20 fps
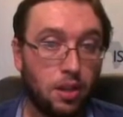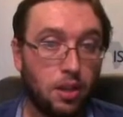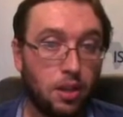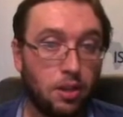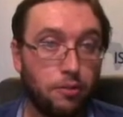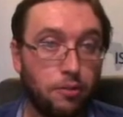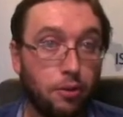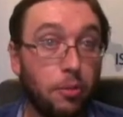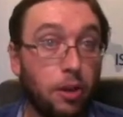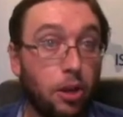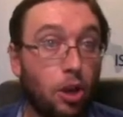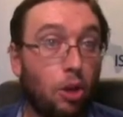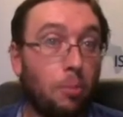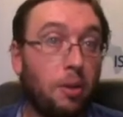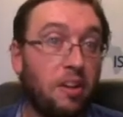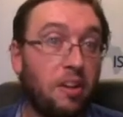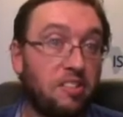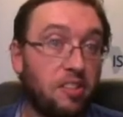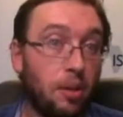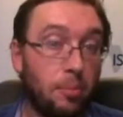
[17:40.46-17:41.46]
from the
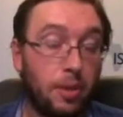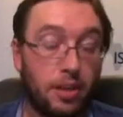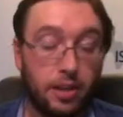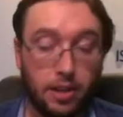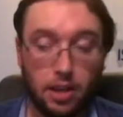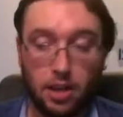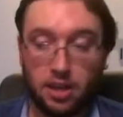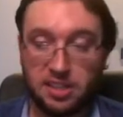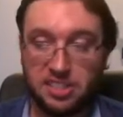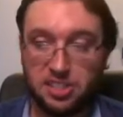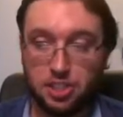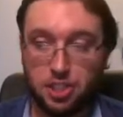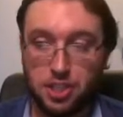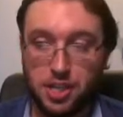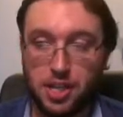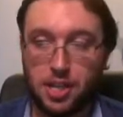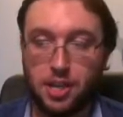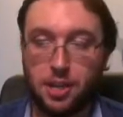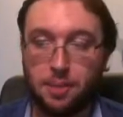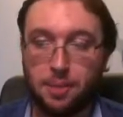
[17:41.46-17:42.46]
Lomé summit last
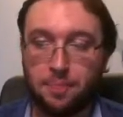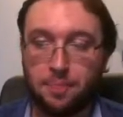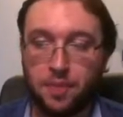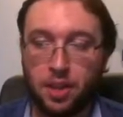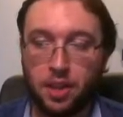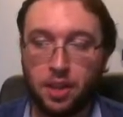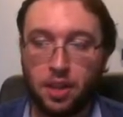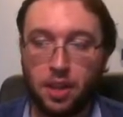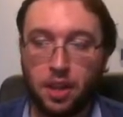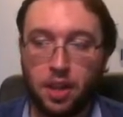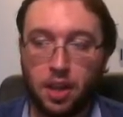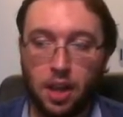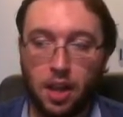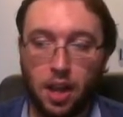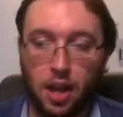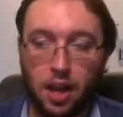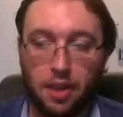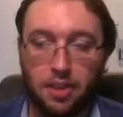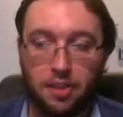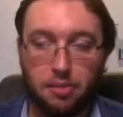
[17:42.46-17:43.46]
year.
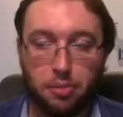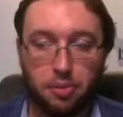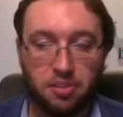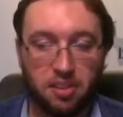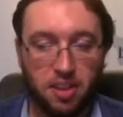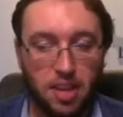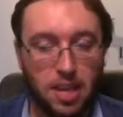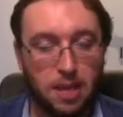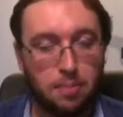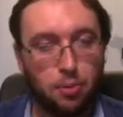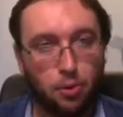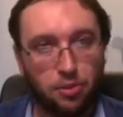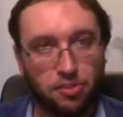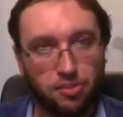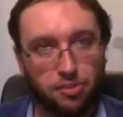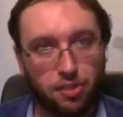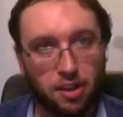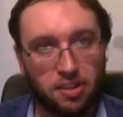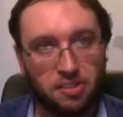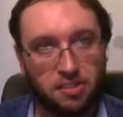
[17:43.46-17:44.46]
This was a key point
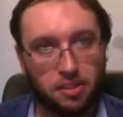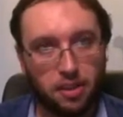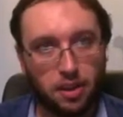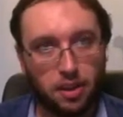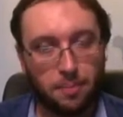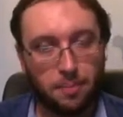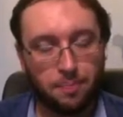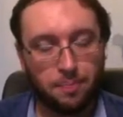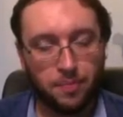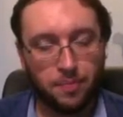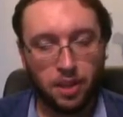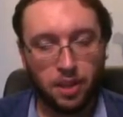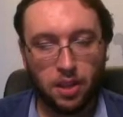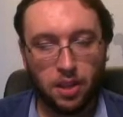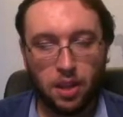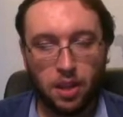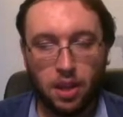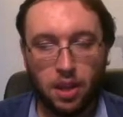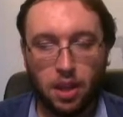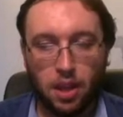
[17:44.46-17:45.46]
stressed there.
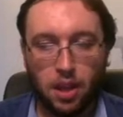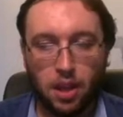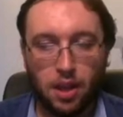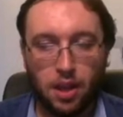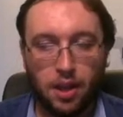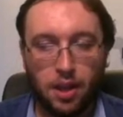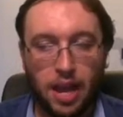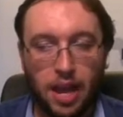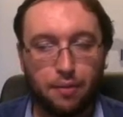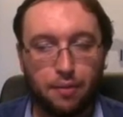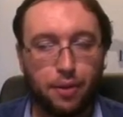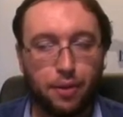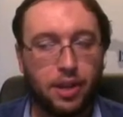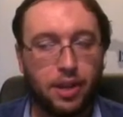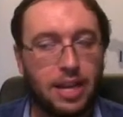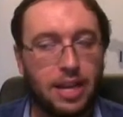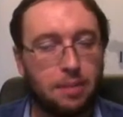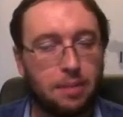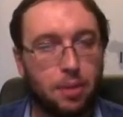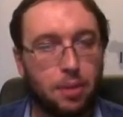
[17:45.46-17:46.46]
Africa,
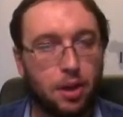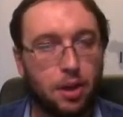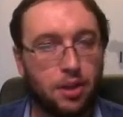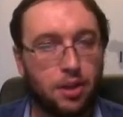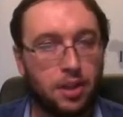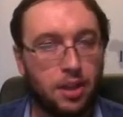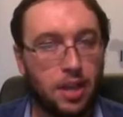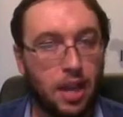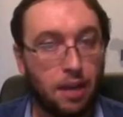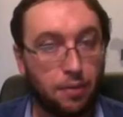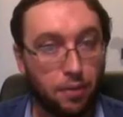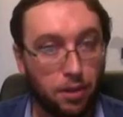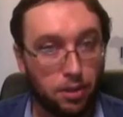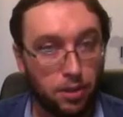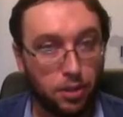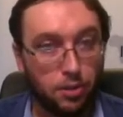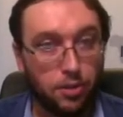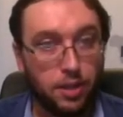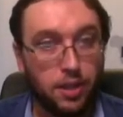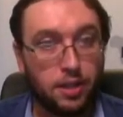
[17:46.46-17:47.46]
led by the African
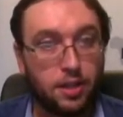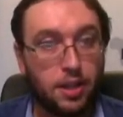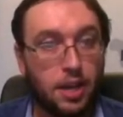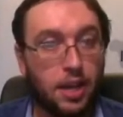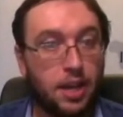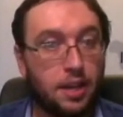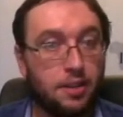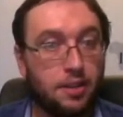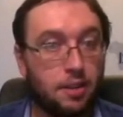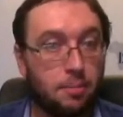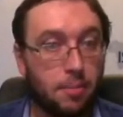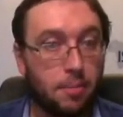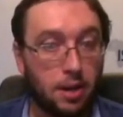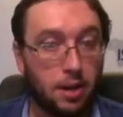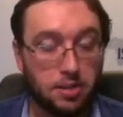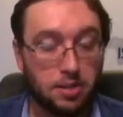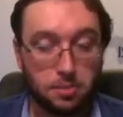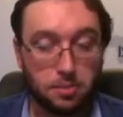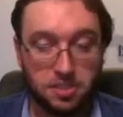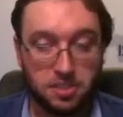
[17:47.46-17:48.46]
Union and
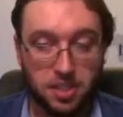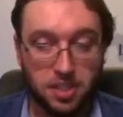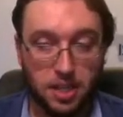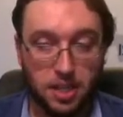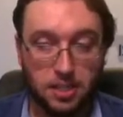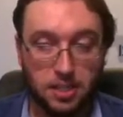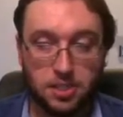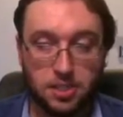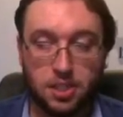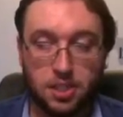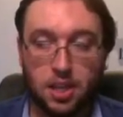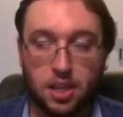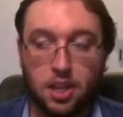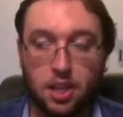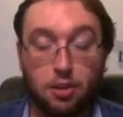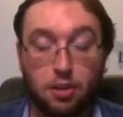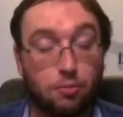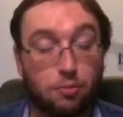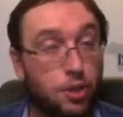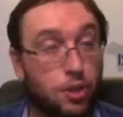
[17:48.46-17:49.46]
maritime states,
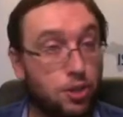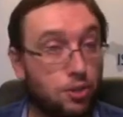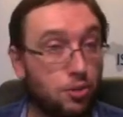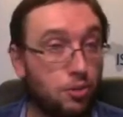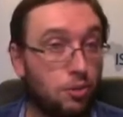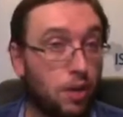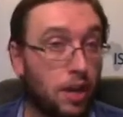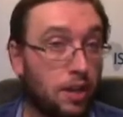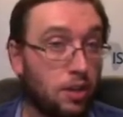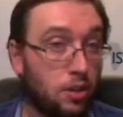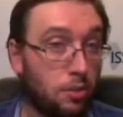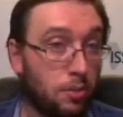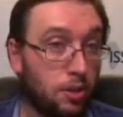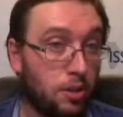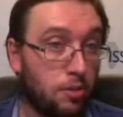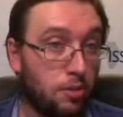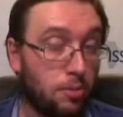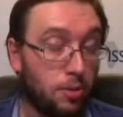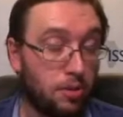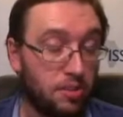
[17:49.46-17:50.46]
regional economic
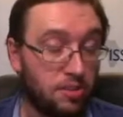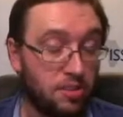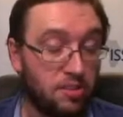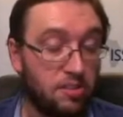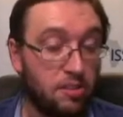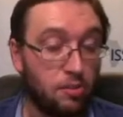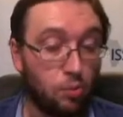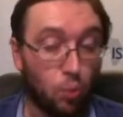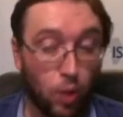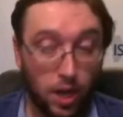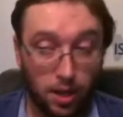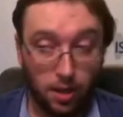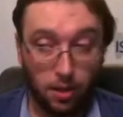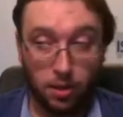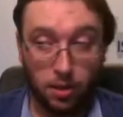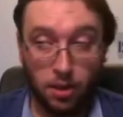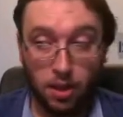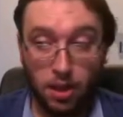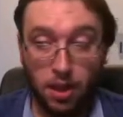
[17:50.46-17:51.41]
communities as well,